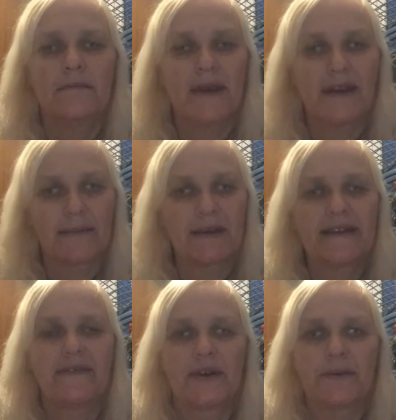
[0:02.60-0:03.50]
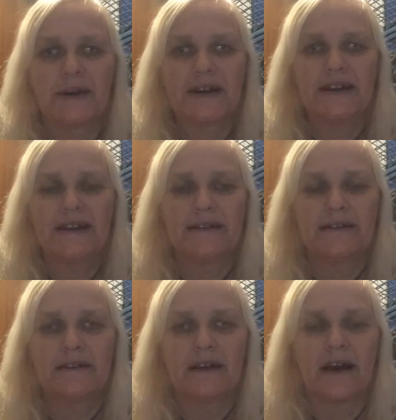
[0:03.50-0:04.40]
Merry meet everyone,
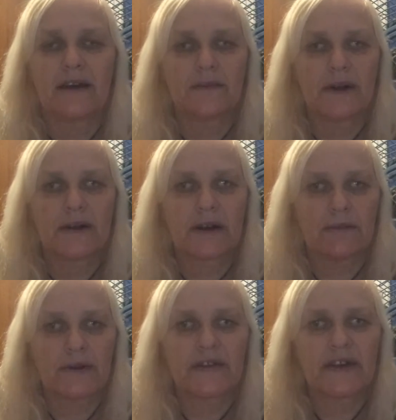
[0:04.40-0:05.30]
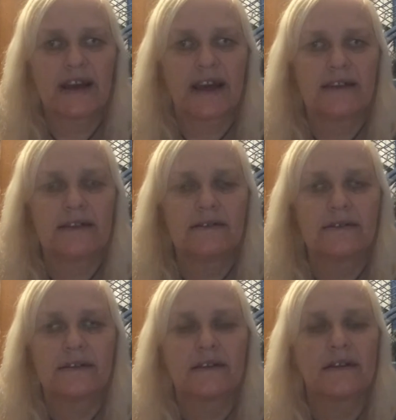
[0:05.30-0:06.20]
and welcome once again
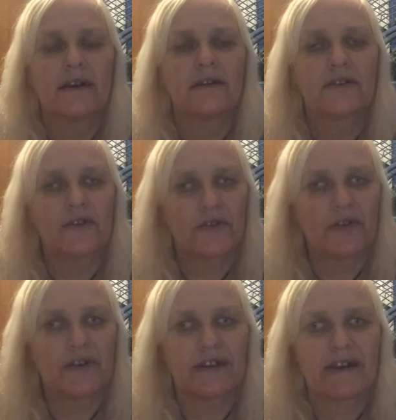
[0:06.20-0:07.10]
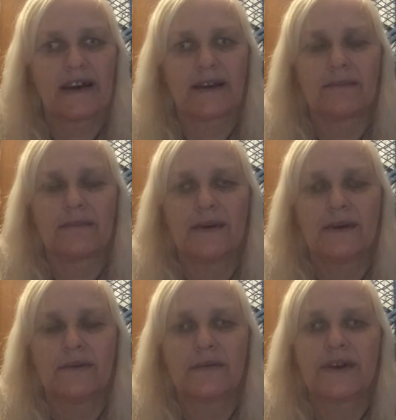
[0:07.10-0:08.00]
to story time
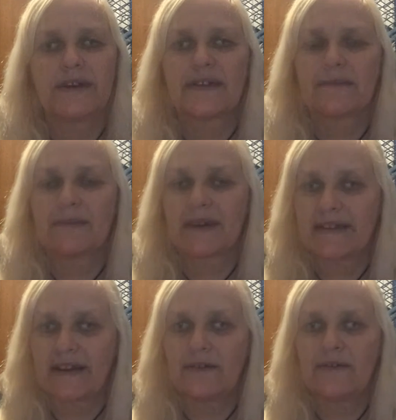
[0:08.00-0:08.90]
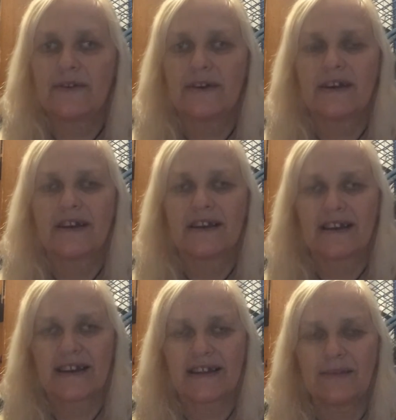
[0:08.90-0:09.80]
with myself,
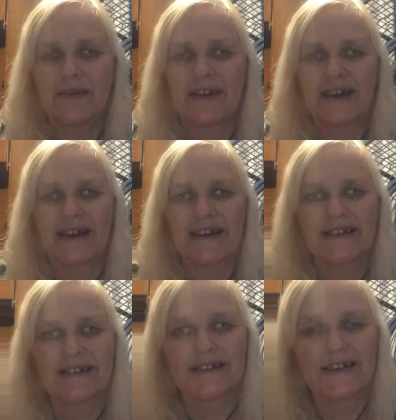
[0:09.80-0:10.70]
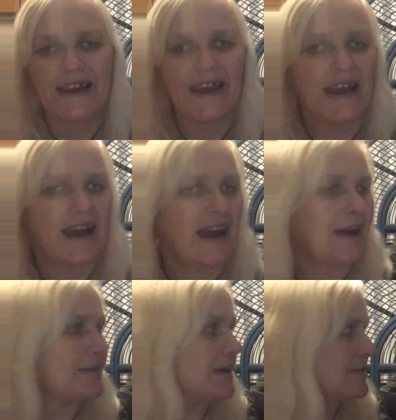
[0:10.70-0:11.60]
Lady Moonlight, and my